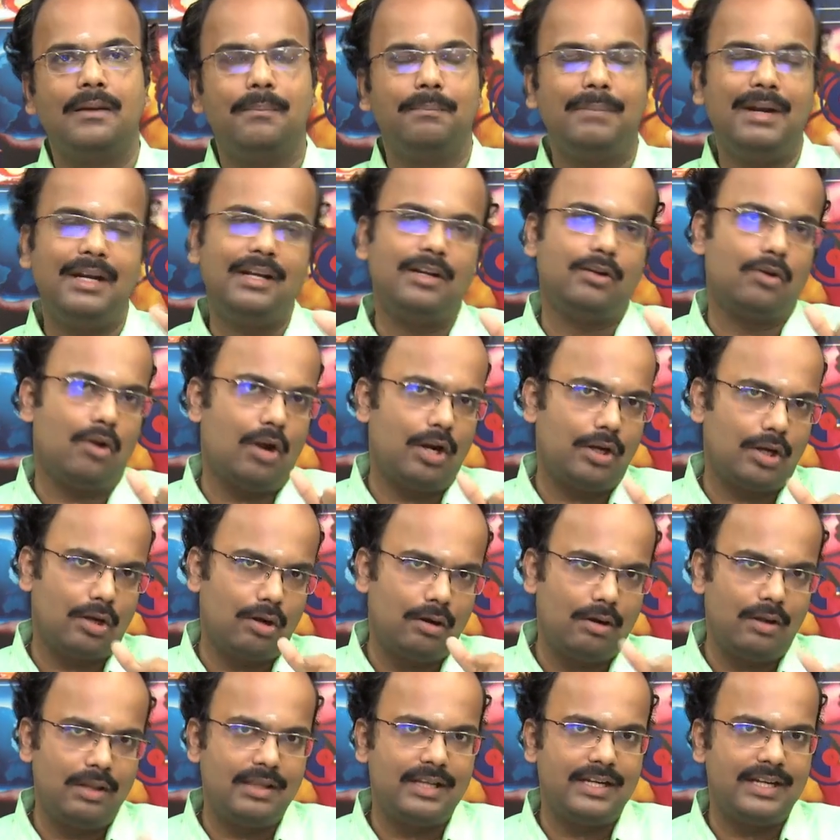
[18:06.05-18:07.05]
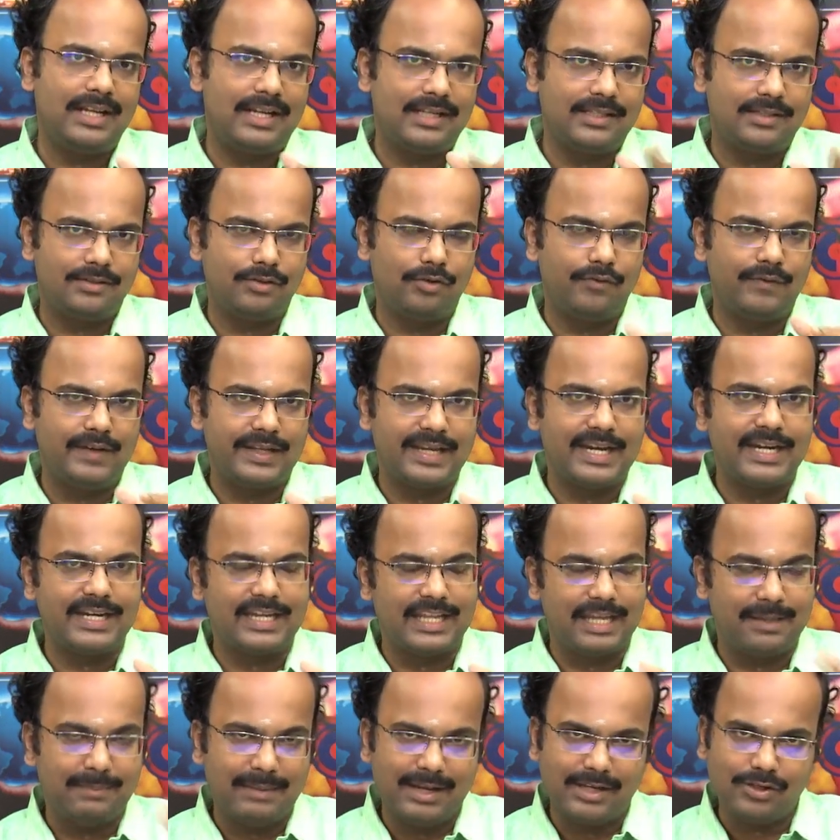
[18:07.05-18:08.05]
But not all the days you will
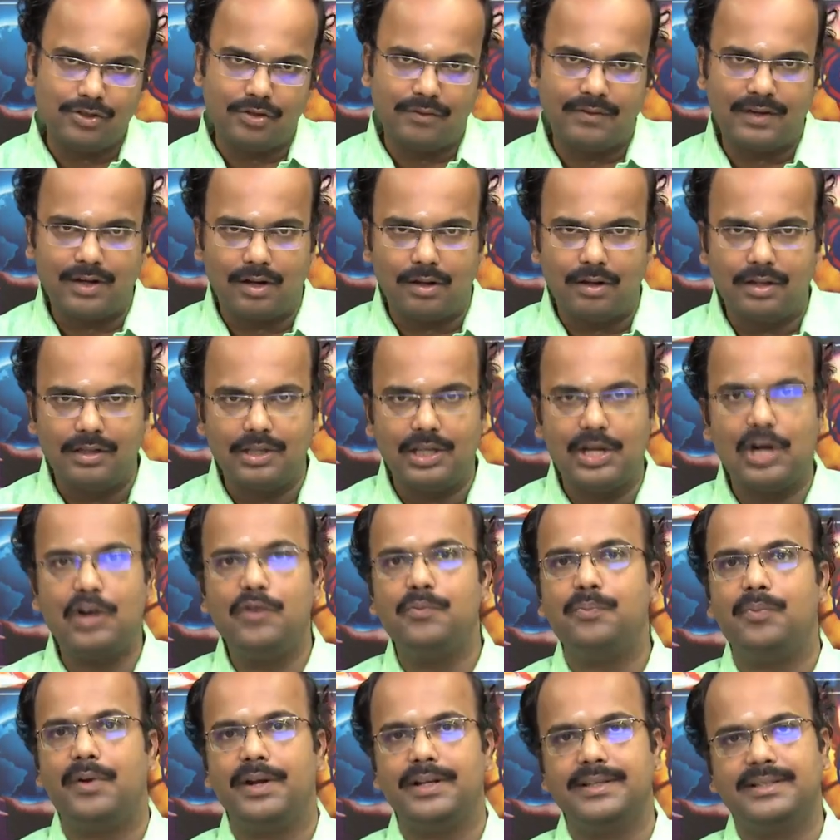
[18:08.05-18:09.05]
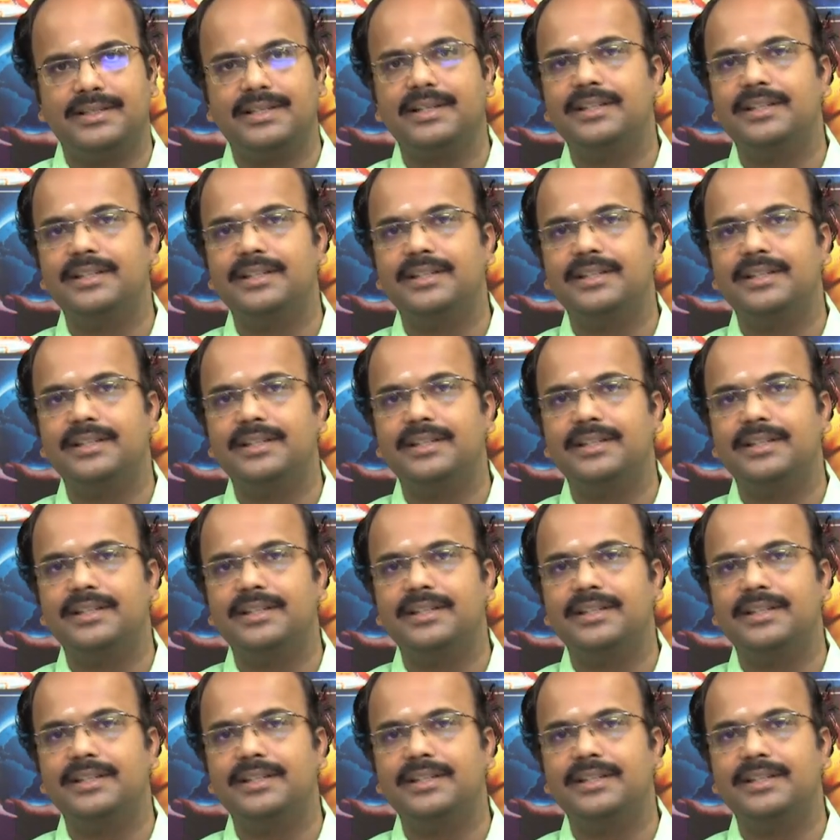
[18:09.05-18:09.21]
get image over all ground points.